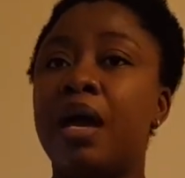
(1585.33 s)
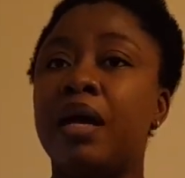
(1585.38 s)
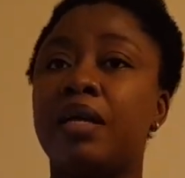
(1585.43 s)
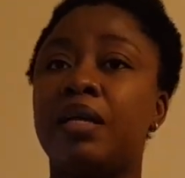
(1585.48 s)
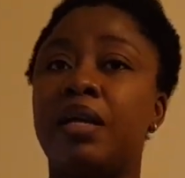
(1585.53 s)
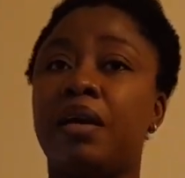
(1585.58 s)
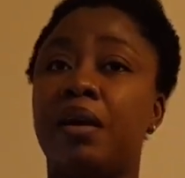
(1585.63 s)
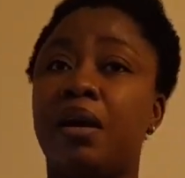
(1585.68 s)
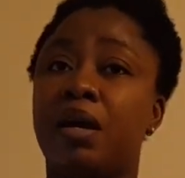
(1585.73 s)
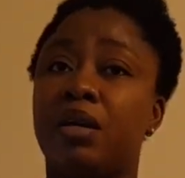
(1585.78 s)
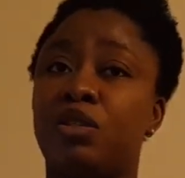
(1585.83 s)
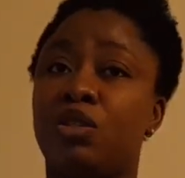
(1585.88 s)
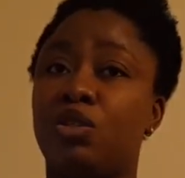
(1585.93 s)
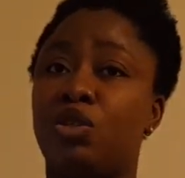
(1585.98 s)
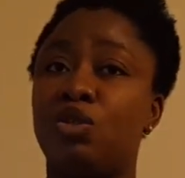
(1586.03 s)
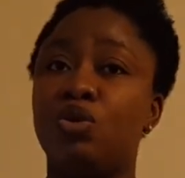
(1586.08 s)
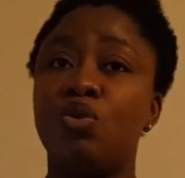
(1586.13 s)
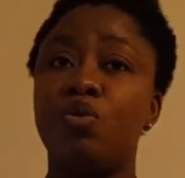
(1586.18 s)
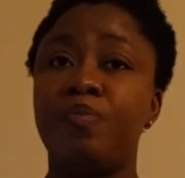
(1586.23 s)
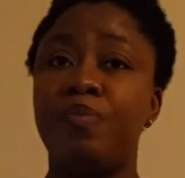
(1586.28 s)
There are
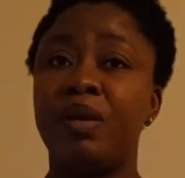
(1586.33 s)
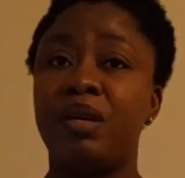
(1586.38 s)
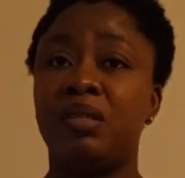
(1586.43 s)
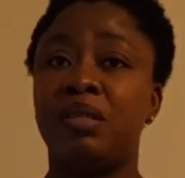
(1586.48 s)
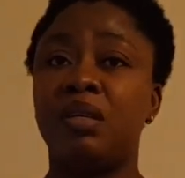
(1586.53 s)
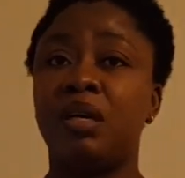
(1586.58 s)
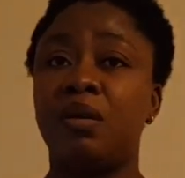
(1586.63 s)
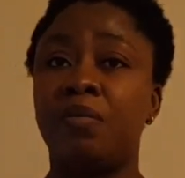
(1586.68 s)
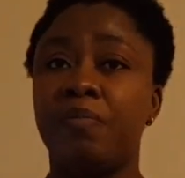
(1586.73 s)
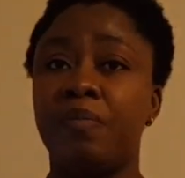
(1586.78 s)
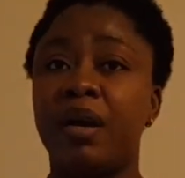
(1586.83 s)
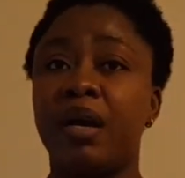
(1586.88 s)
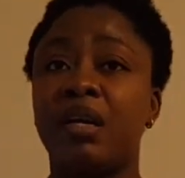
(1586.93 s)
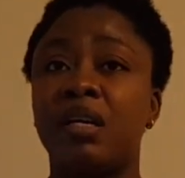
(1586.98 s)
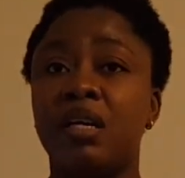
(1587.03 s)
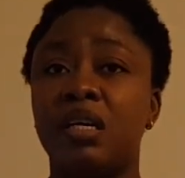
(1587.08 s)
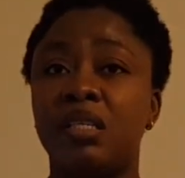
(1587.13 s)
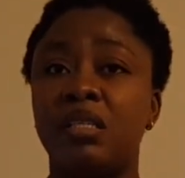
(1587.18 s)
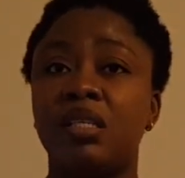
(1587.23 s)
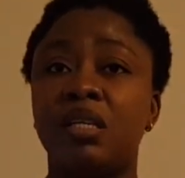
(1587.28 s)
two basic
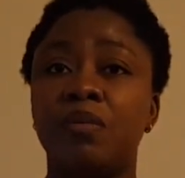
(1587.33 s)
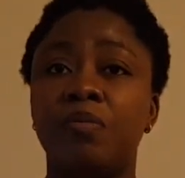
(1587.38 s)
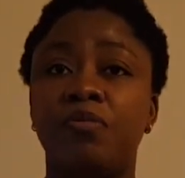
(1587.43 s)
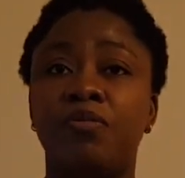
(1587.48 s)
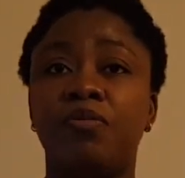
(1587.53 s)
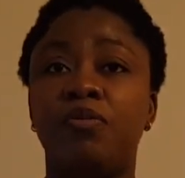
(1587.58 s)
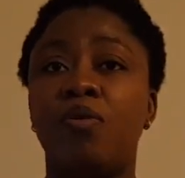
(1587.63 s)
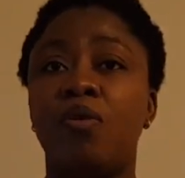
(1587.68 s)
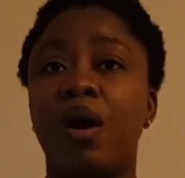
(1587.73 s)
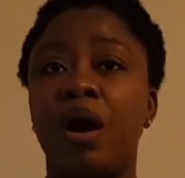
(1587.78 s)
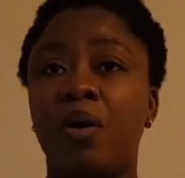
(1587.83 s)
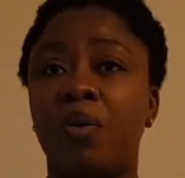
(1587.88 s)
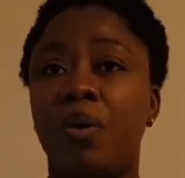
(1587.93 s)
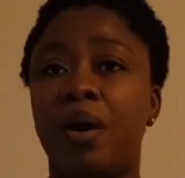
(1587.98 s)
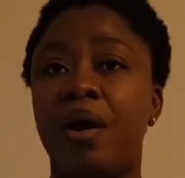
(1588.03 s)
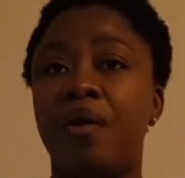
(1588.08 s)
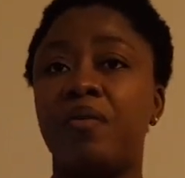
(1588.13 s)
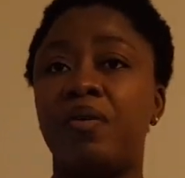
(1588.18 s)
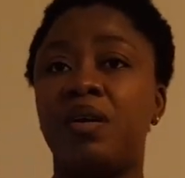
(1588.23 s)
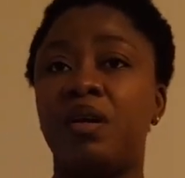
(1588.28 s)
mechanisms for
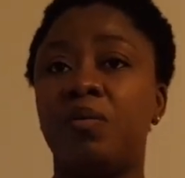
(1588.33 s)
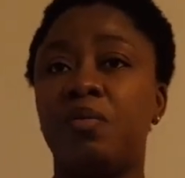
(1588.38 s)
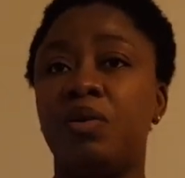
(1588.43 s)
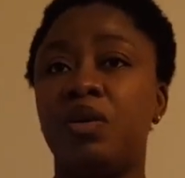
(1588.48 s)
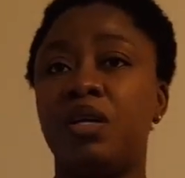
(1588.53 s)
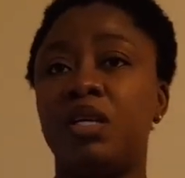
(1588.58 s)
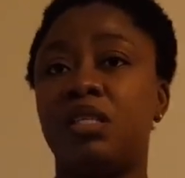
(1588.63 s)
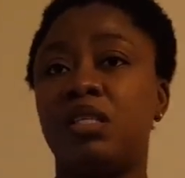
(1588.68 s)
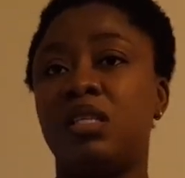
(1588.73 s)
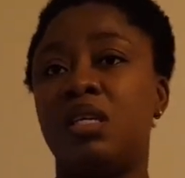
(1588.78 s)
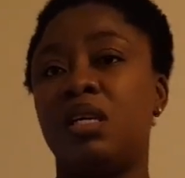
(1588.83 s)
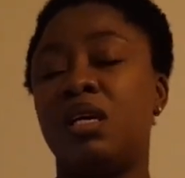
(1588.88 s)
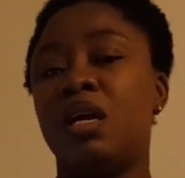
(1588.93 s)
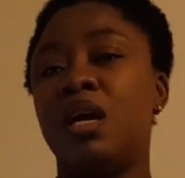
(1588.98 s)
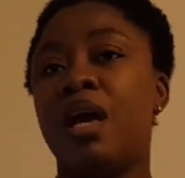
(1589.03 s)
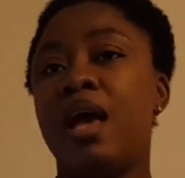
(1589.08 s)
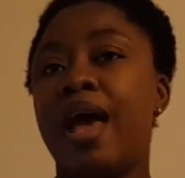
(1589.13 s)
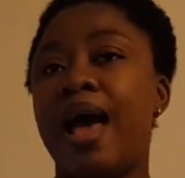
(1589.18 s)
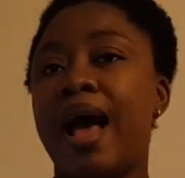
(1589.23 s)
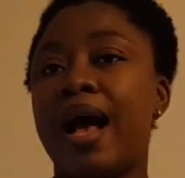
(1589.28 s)
acquiring immunity:
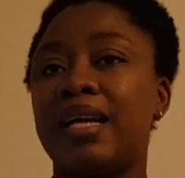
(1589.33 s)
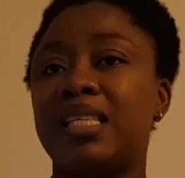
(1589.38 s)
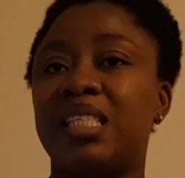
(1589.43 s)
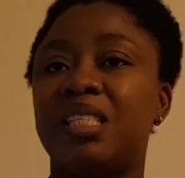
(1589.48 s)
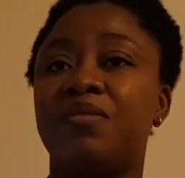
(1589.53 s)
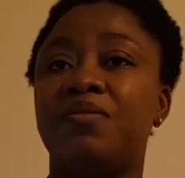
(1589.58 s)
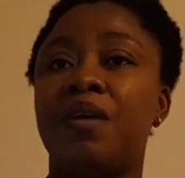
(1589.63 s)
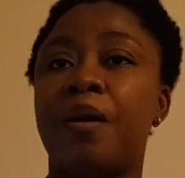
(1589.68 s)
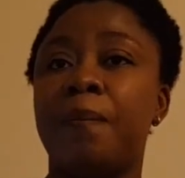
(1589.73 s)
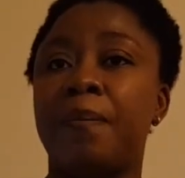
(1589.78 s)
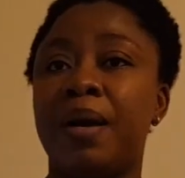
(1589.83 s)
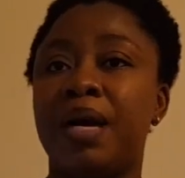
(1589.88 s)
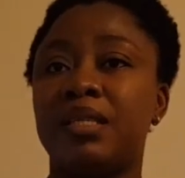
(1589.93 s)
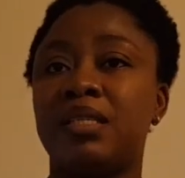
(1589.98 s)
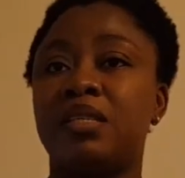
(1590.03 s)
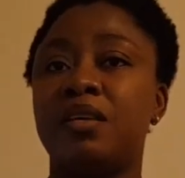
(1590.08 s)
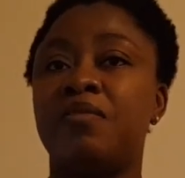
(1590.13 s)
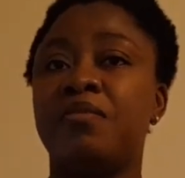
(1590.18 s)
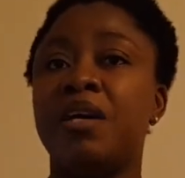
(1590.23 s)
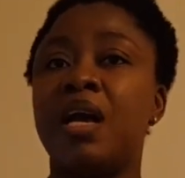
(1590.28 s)
active and
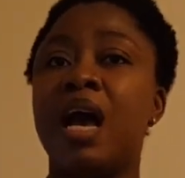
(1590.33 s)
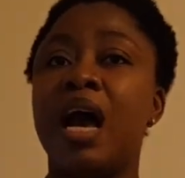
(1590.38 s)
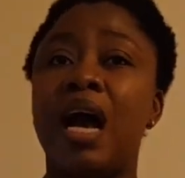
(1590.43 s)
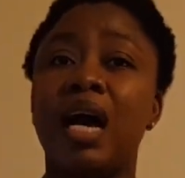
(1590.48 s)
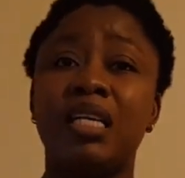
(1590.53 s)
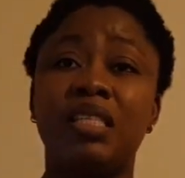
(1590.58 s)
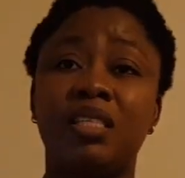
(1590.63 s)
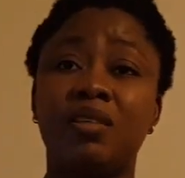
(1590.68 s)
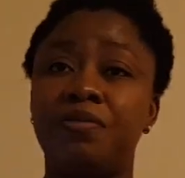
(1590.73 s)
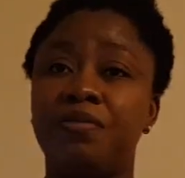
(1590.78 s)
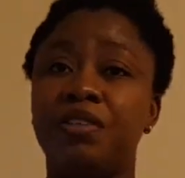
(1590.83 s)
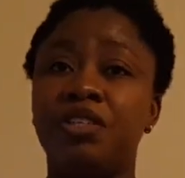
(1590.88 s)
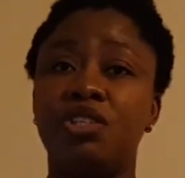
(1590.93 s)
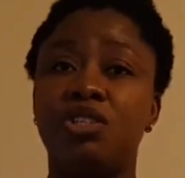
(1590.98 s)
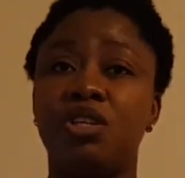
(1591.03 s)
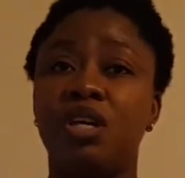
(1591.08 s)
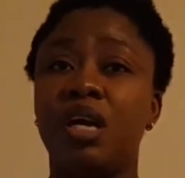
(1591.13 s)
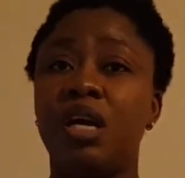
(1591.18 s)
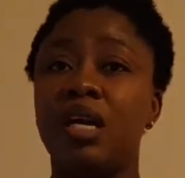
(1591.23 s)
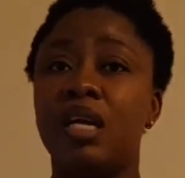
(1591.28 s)
passive.
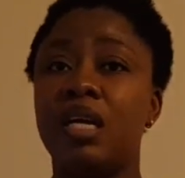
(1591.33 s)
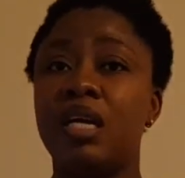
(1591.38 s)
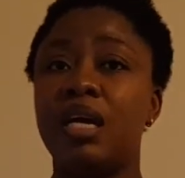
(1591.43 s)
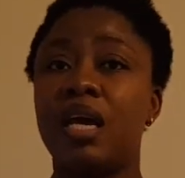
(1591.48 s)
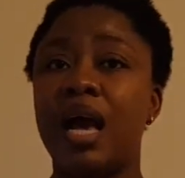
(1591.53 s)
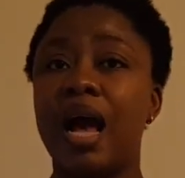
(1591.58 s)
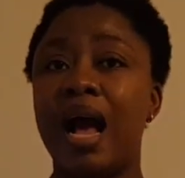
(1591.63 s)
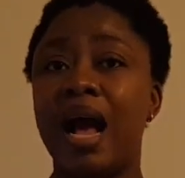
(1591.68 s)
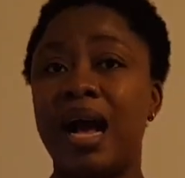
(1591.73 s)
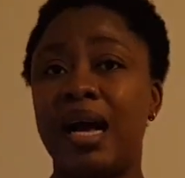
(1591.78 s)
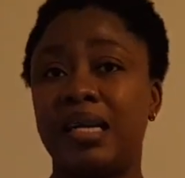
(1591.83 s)
Artificially